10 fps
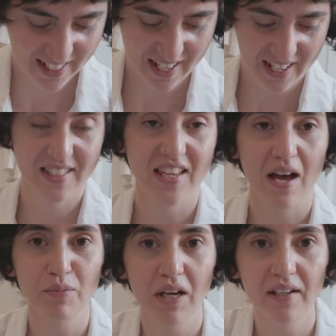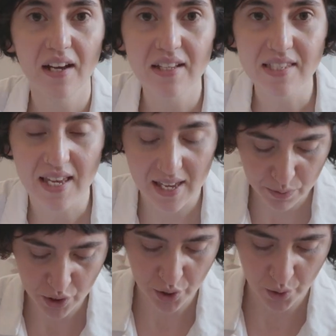So I'm gonna
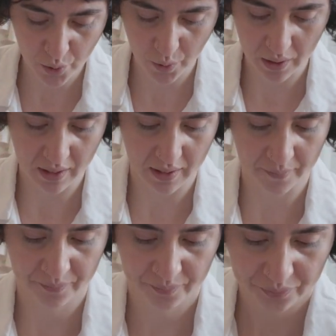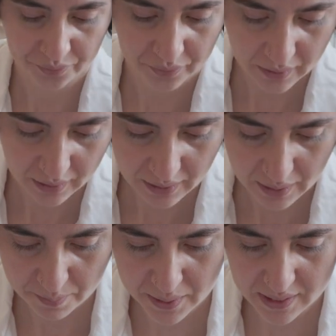tape 2
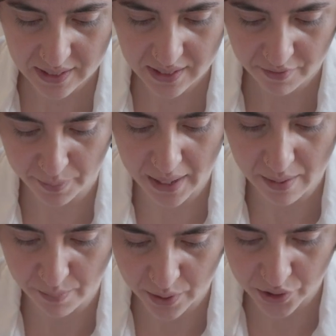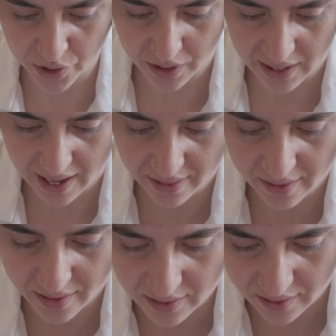pieces of paper
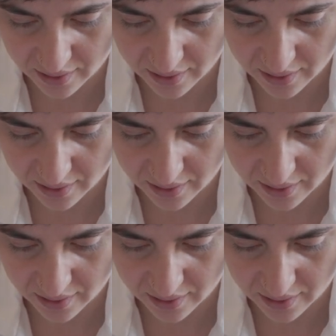together.